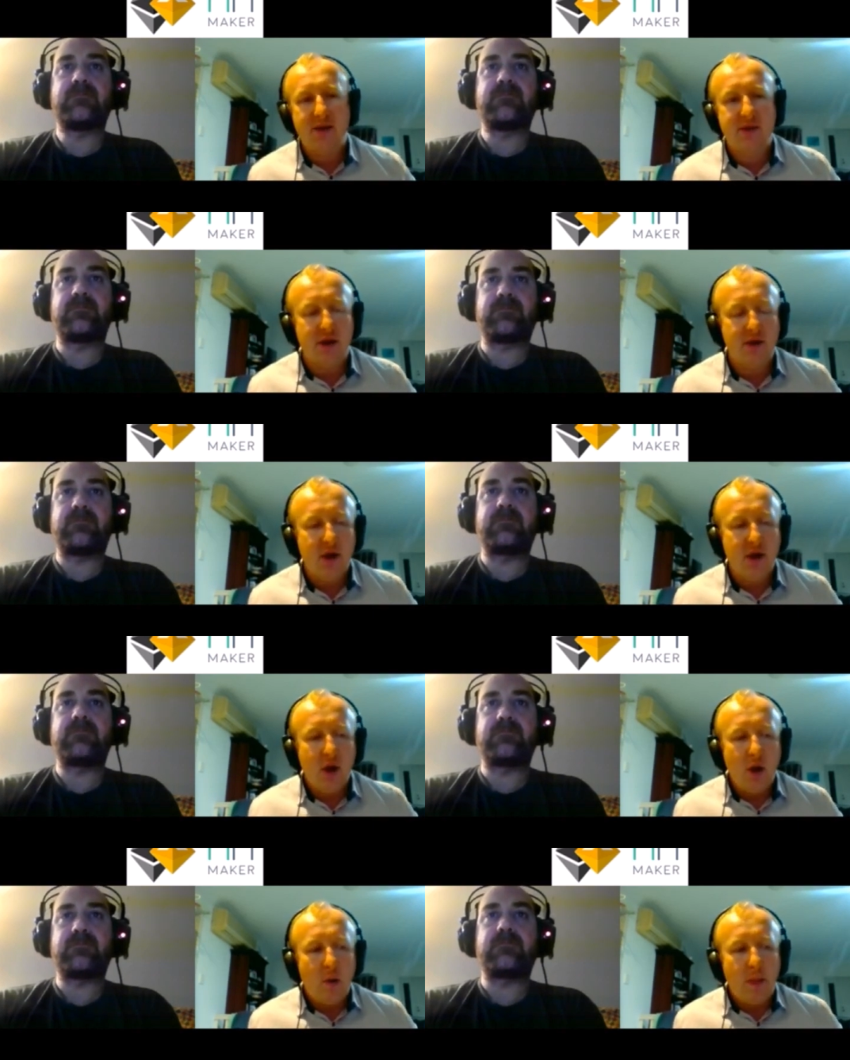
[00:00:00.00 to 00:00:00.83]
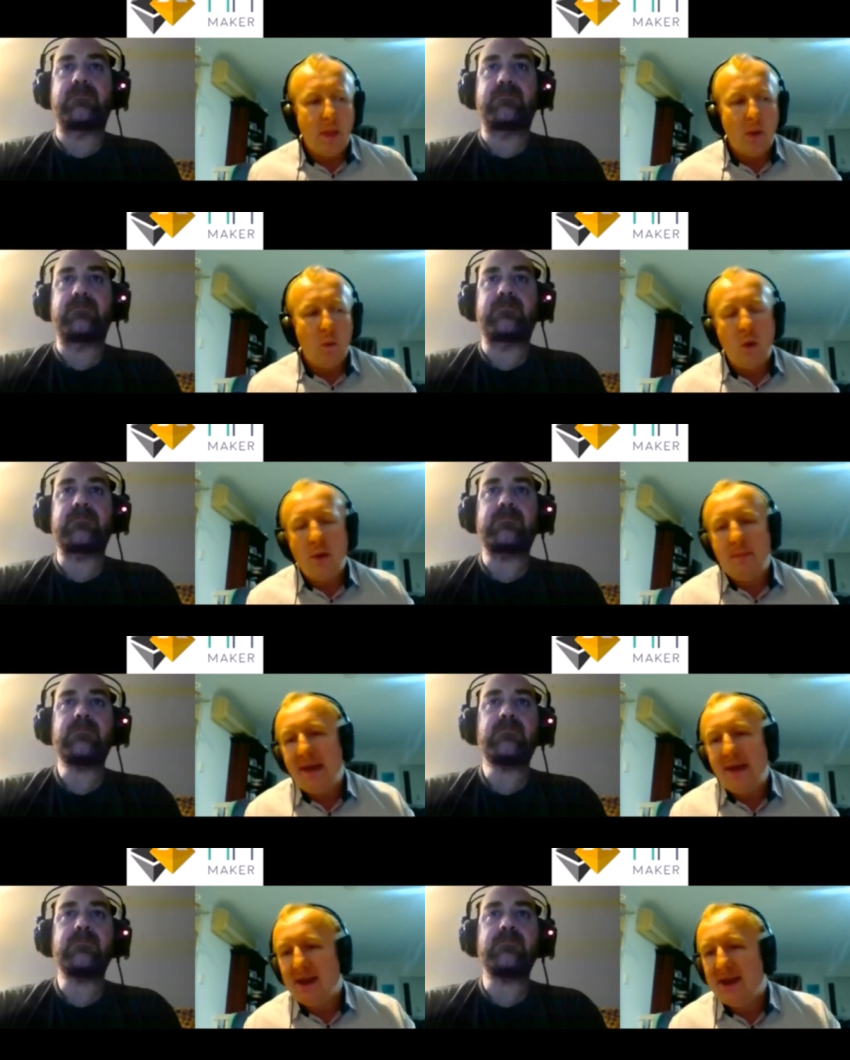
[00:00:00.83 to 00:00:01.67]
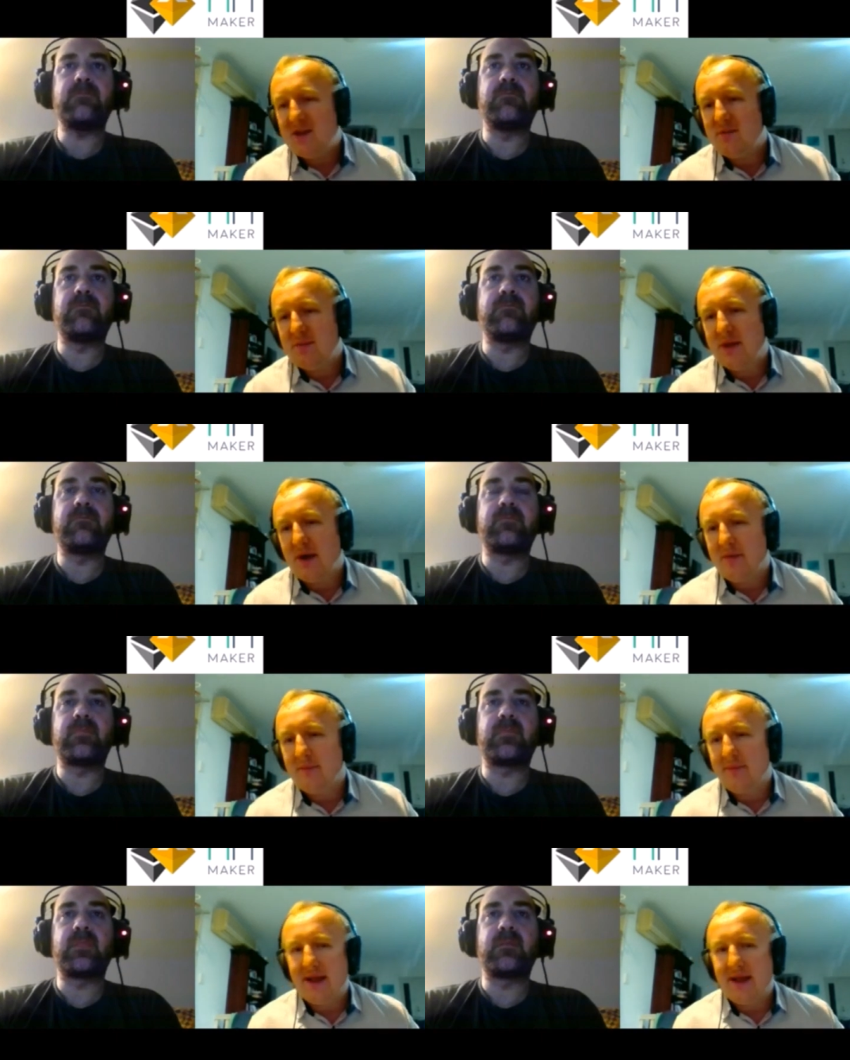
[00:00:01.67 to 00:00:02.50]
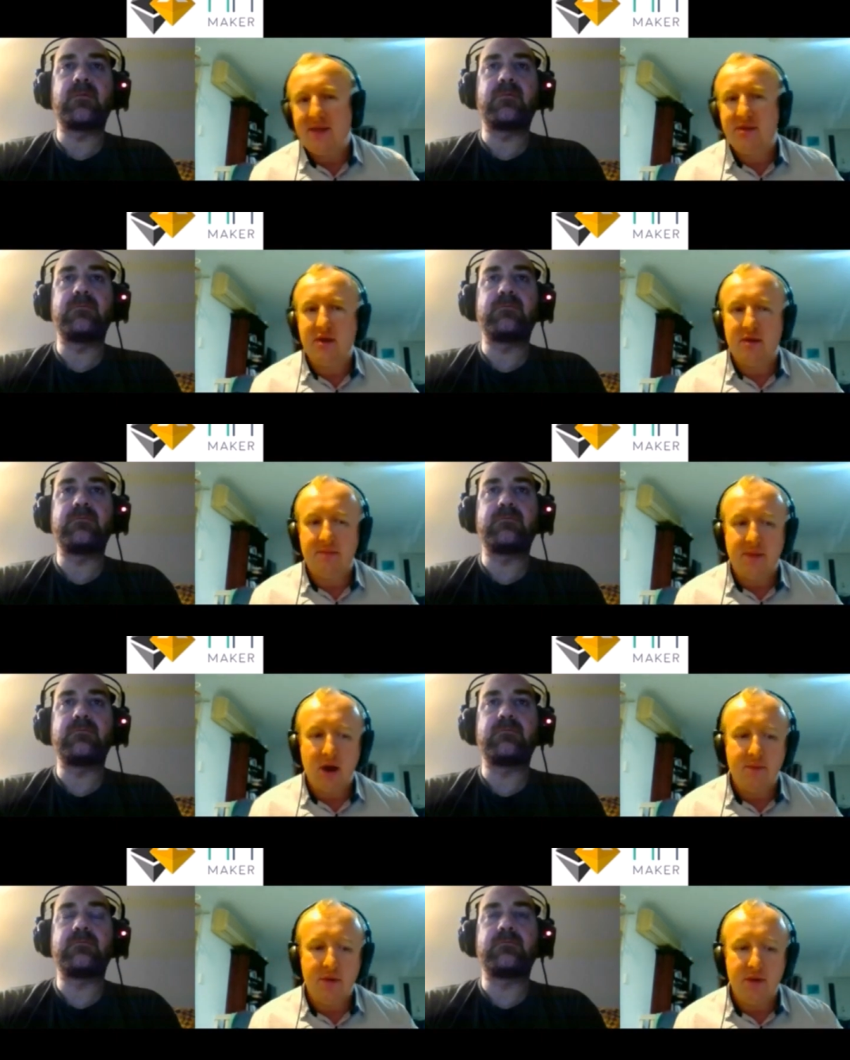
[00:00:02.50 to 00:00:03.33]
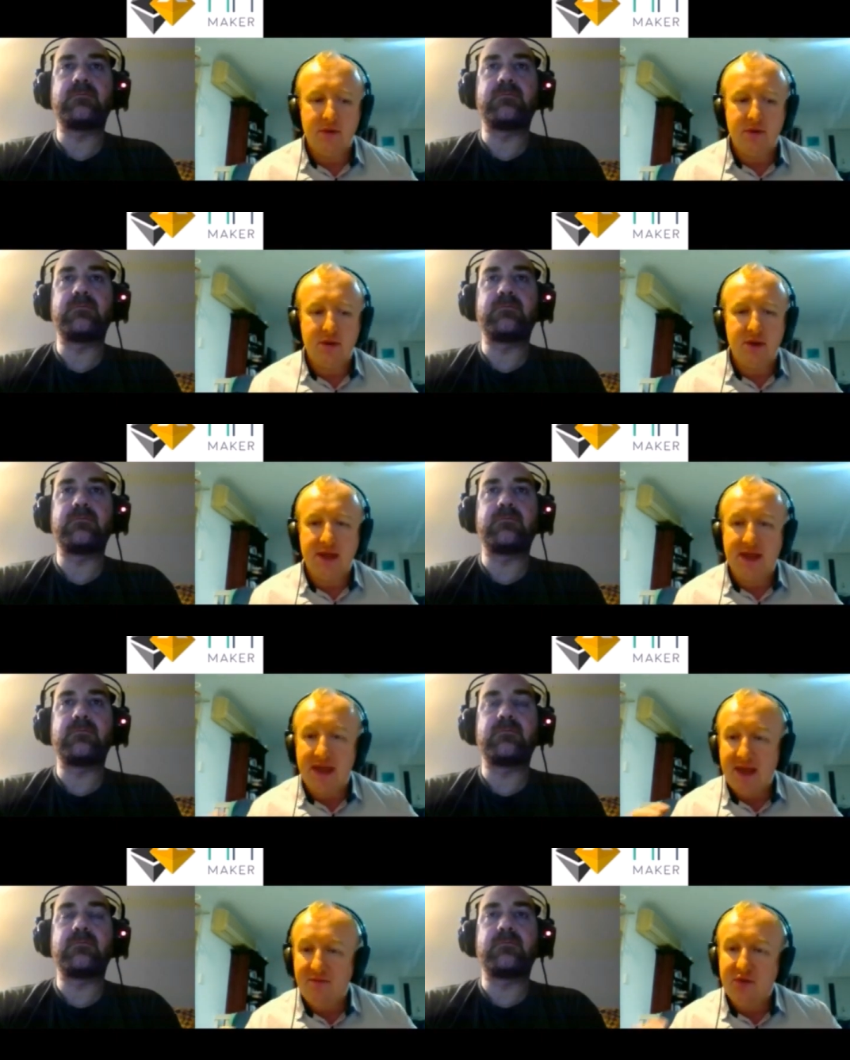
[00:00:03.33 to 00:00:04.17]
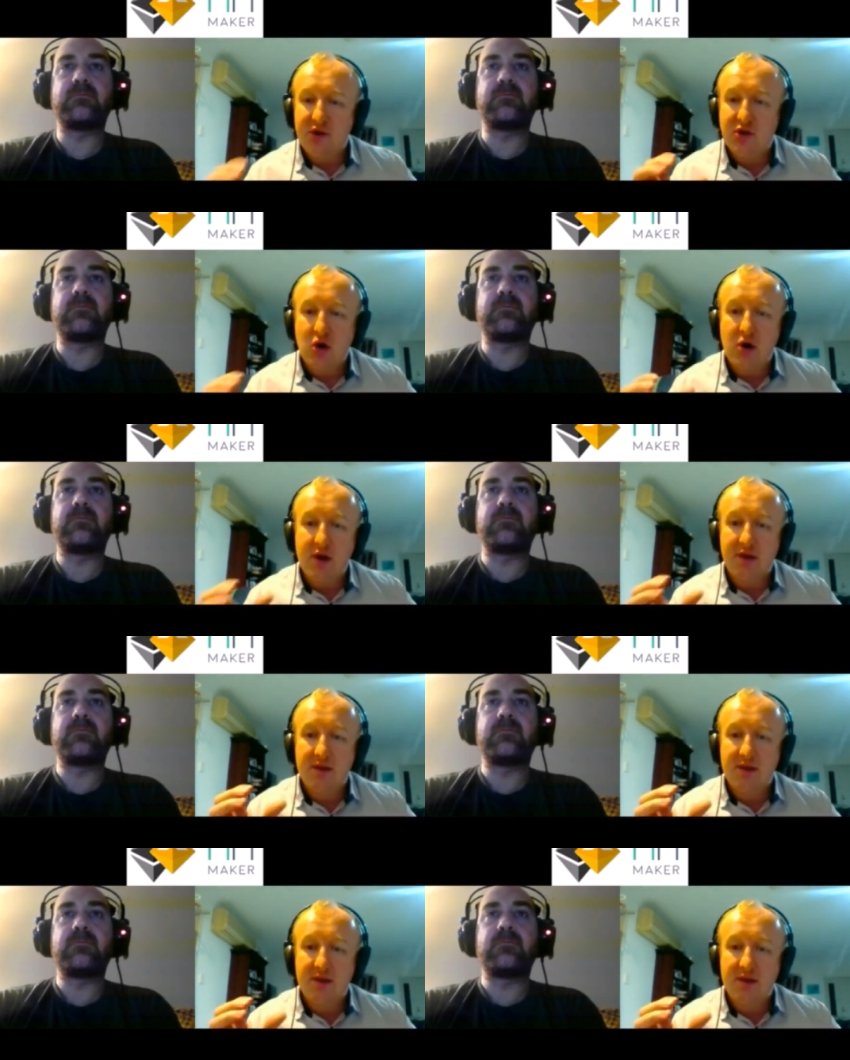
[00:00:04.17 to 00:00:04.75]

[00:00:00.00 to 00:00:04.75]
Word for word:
Speaker 1: So what mechanisms are in place at the moment to give the DAI